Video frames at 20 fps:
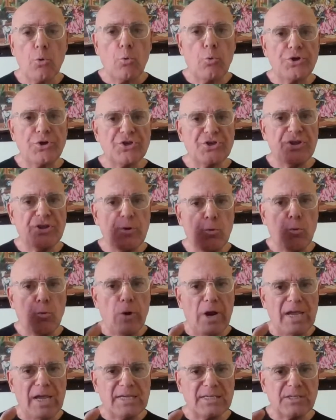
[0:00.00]
which the
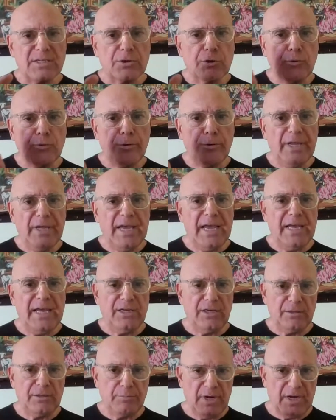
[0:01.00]
West
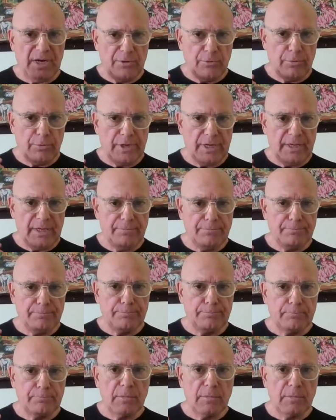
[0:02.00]
created, by the way,